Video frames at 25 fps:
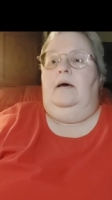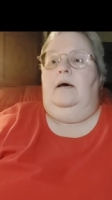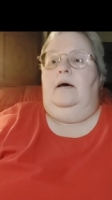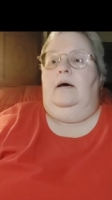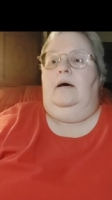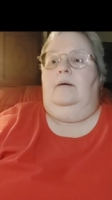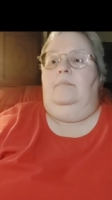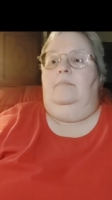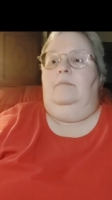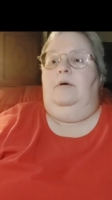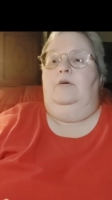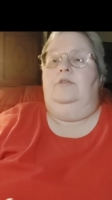
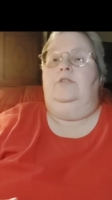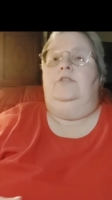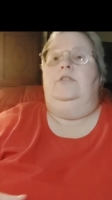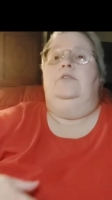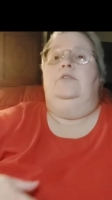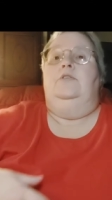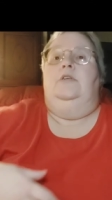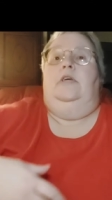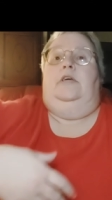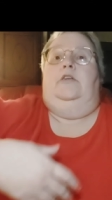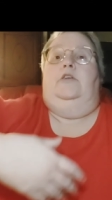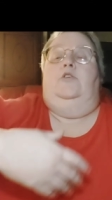Most of the
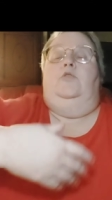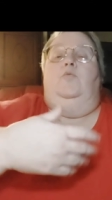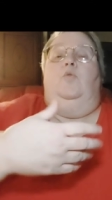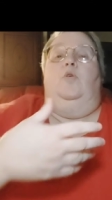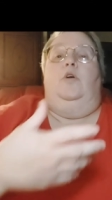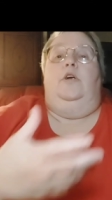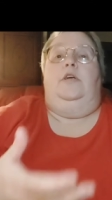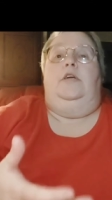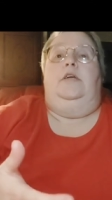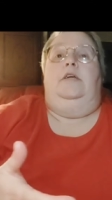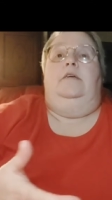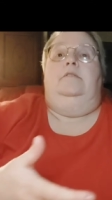inner
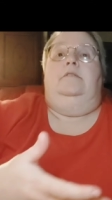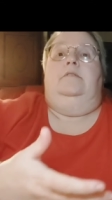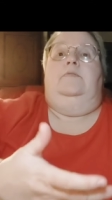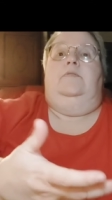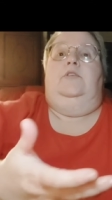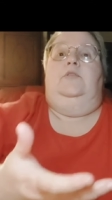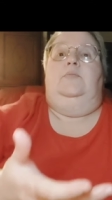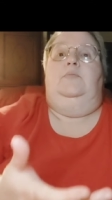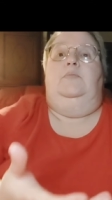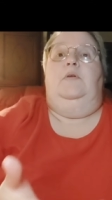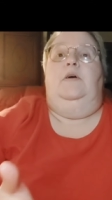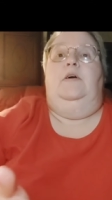workings of this
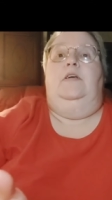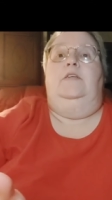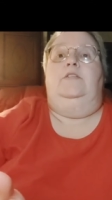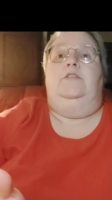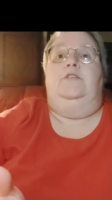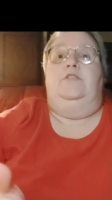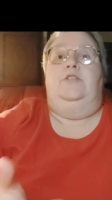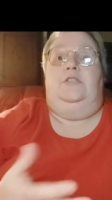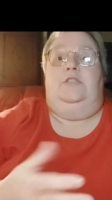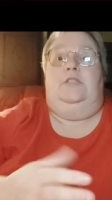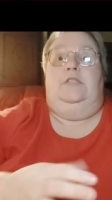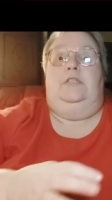place are
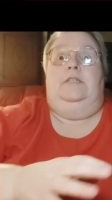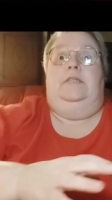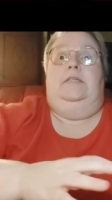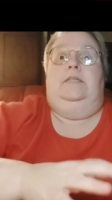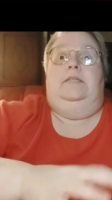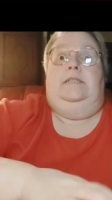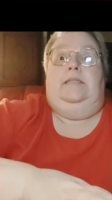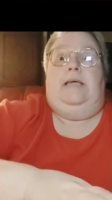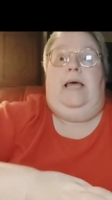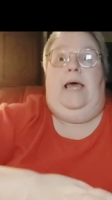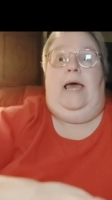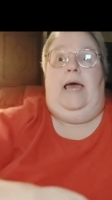still
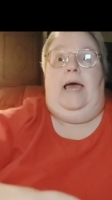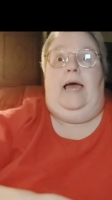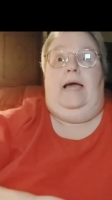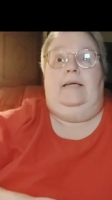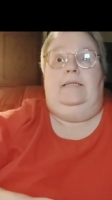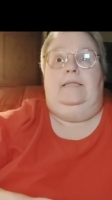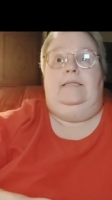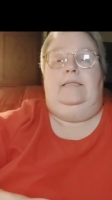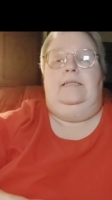intact.